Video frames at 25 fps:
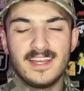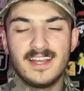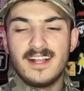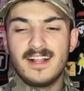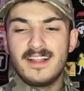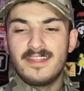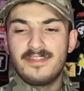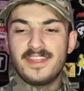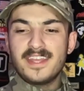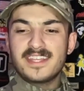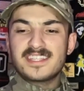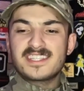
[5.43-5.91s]

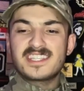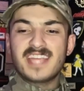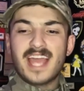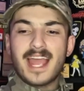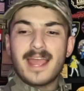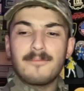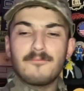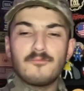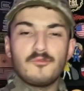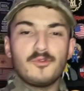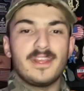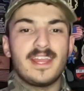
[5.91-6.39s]
This
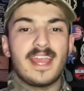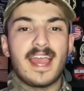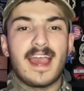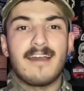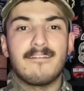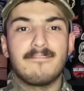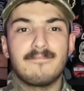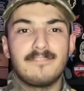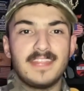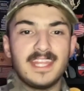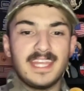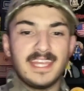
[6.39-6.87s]
time we
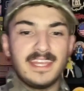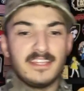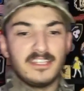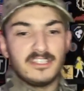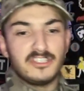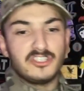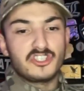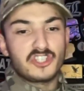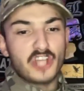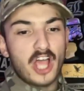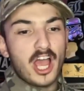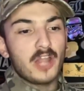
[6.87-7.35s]
have the
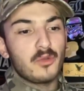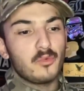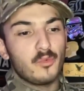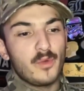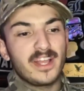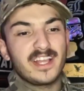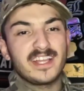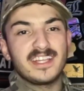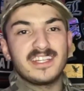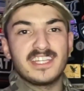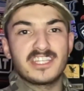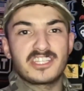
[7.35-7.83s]
John
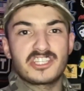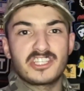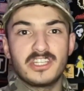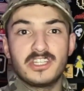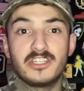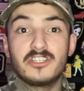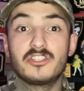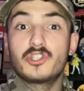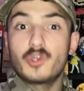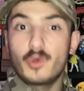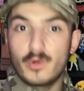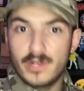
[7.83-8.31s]
Wick Edition
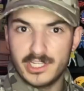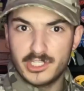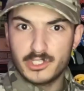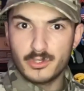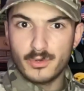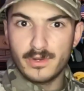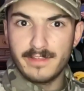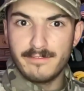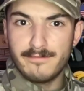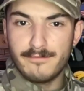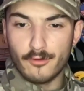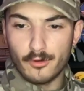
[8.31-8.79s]

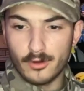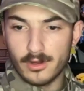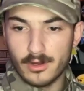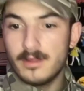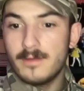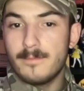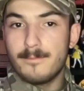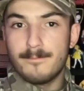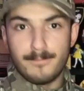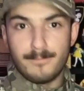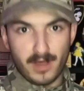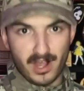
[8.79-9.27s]
2024
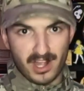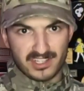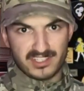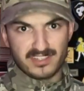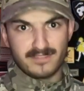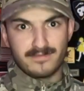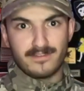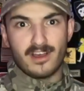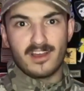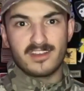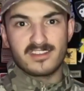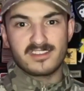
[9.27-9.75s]
Box
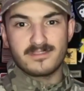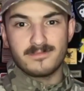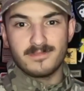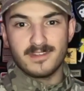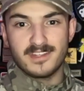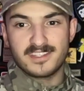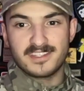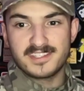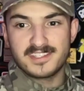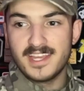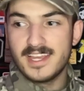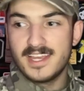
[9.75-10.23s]
of
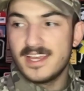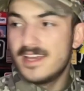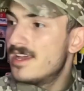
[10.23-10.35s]
Awesomeness.